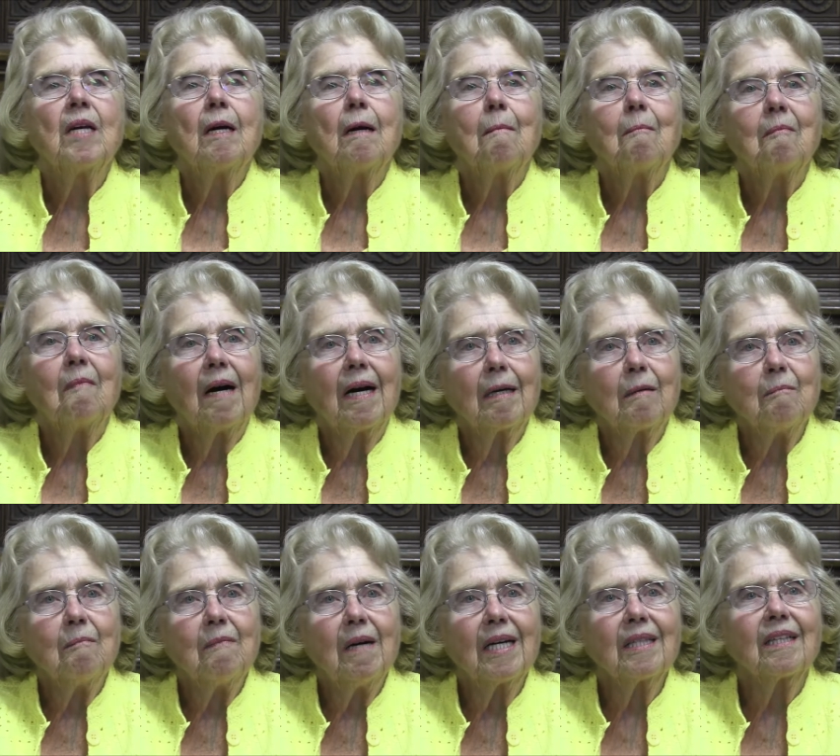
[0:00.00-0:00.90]
My
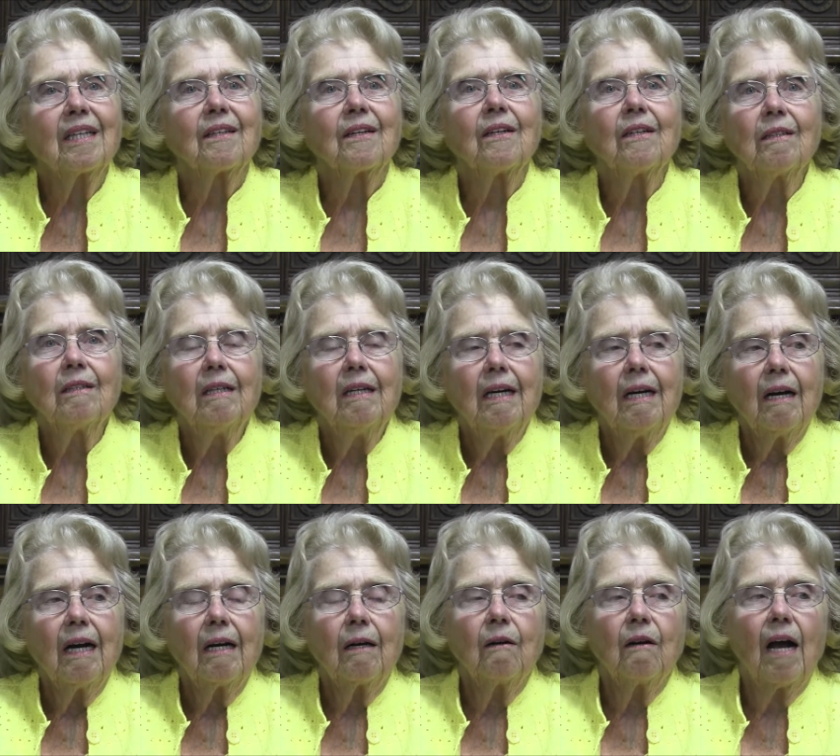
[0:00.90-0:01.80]
mother
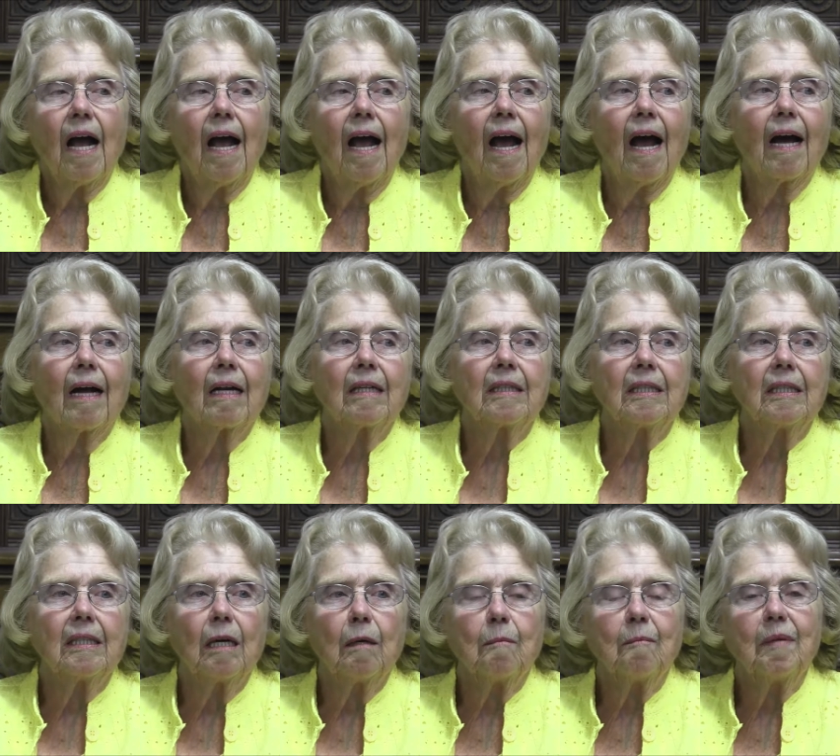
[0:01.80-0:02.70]

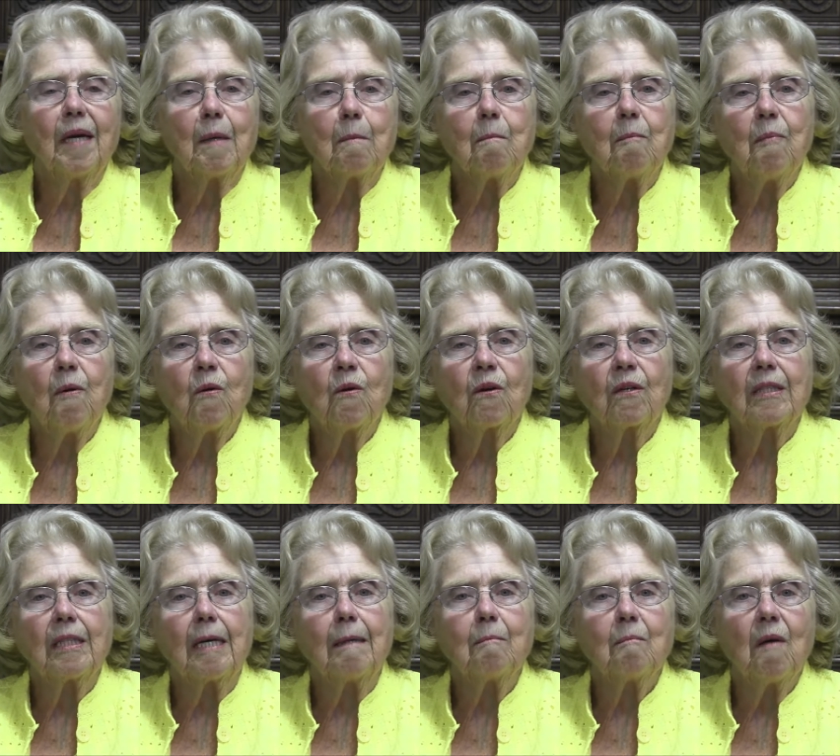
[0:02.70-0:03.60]
had been
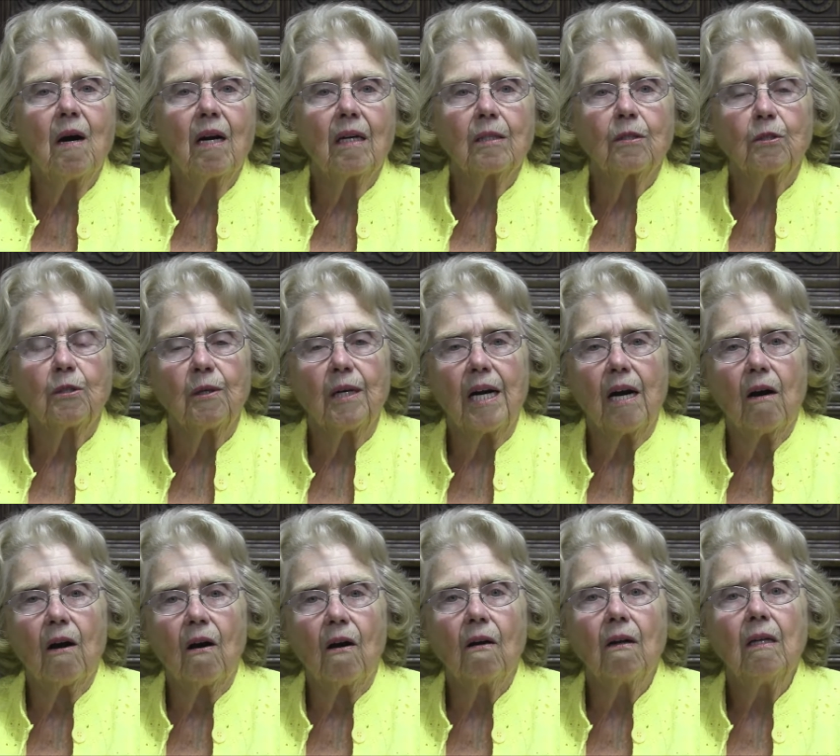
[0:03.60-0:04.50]
born in
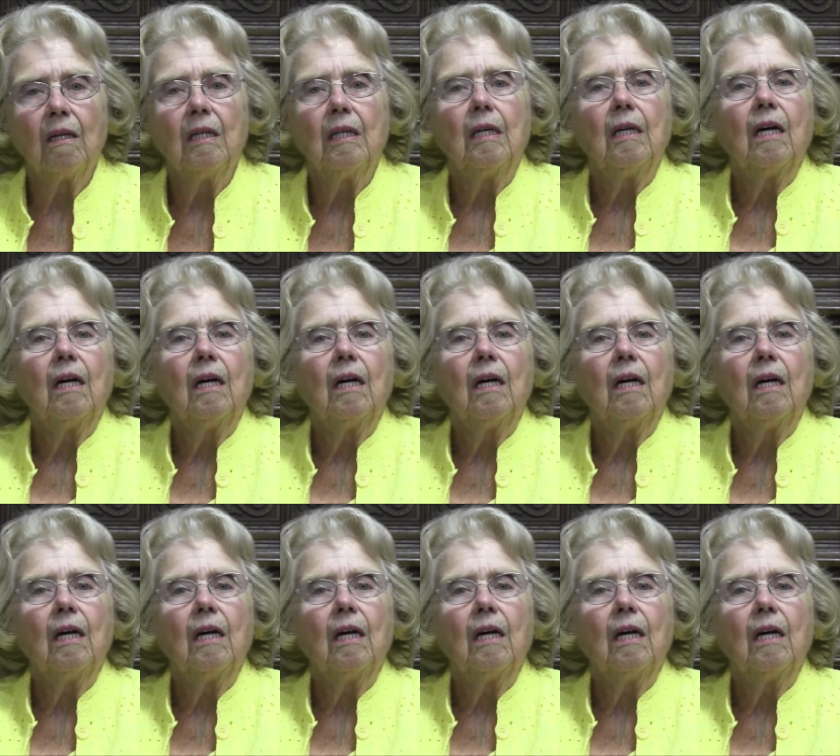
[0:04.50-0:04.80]
Montreal.